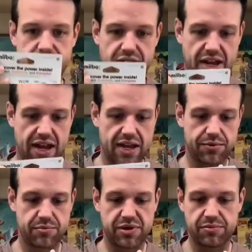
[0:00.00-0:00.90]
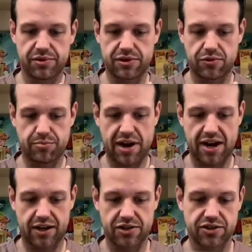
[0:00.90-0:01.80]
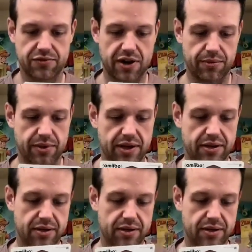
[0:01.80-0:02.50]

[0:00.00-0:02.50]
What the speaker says: I hate when people don't package the right way.